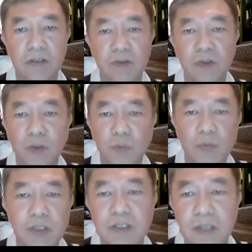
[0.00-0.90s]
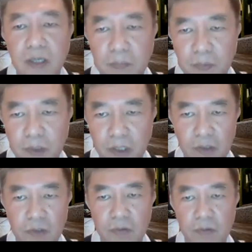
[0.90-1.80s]
to deal with this
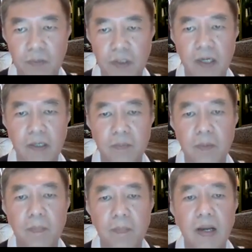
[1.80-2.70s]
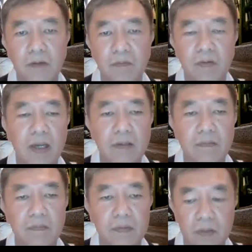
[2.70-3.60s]
unpredictable part of our
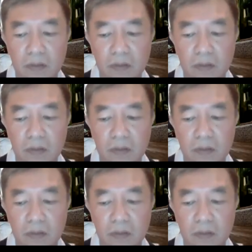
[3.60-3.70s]
life.